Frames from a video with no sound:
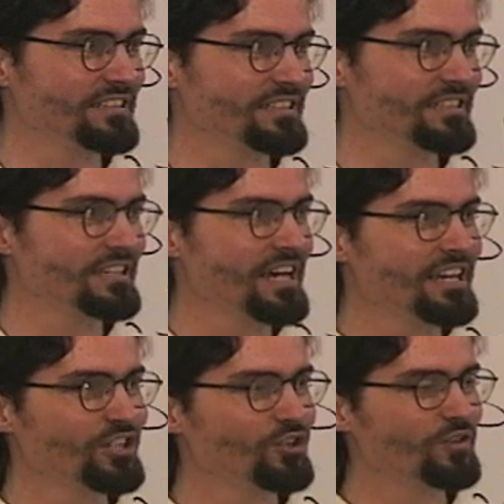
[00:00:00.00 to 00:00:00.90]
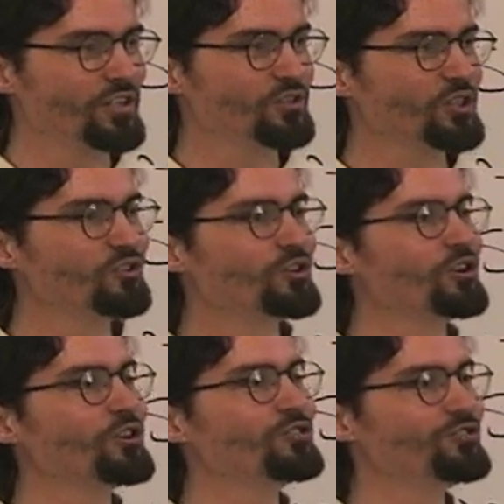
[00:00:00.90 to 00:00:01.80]
It, you know, that you can
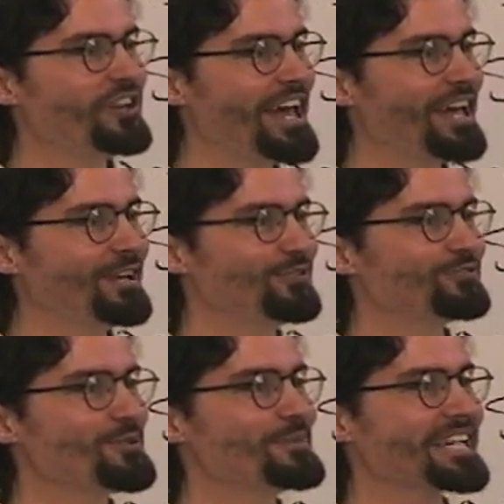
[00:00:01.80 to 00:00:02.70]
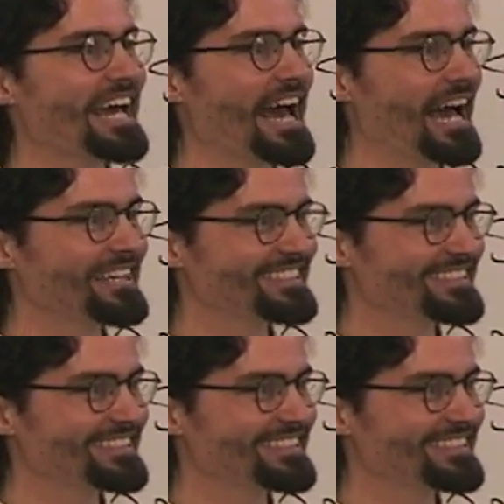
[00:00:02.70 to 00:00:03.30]
learn Zen from a cat.